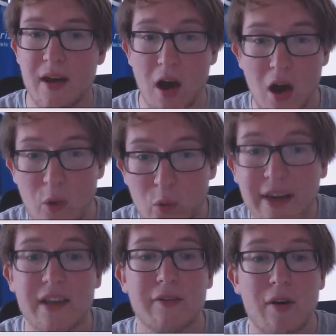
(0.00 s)

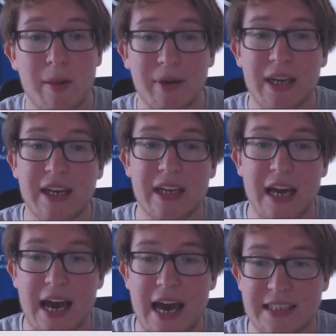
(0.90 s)
right there from the beginning
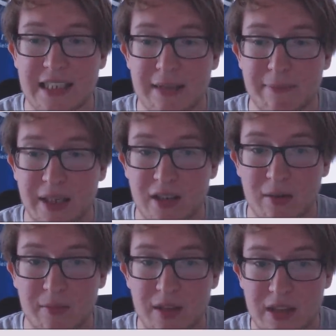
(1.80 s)
as they get picked
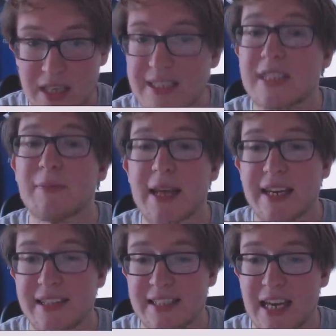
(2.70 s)
up. They're still
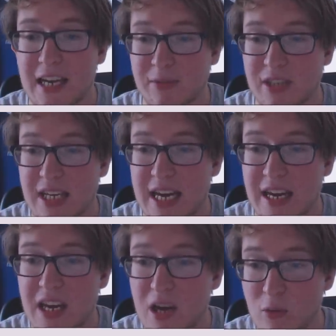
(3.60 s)
playing in this lineup today.